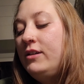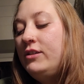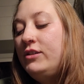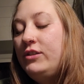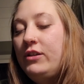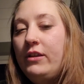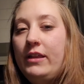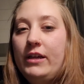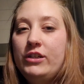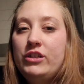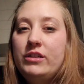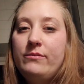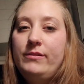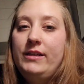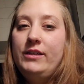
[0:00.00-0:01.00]
so that
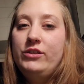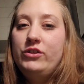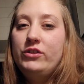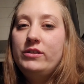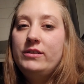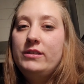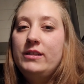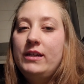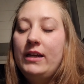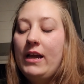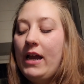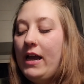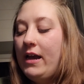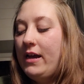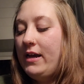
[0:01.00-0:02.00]
should be interesting.
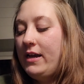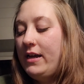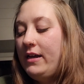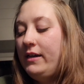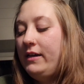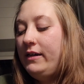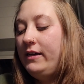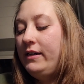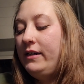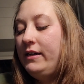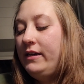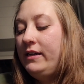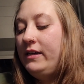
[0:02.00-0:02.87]
I